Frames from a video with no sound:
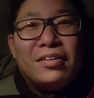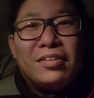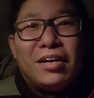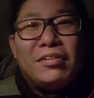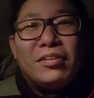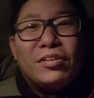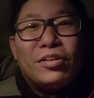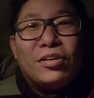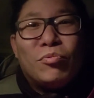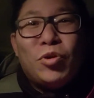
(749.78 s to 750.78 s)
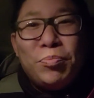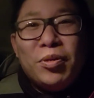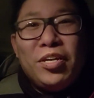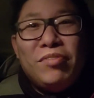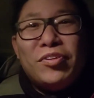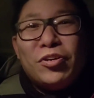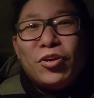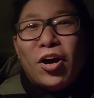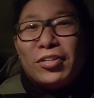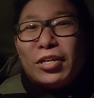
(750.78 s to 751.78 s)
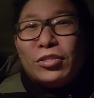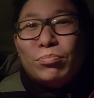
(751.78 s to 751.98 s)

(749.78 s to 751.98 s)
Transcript: that we believe in a God that is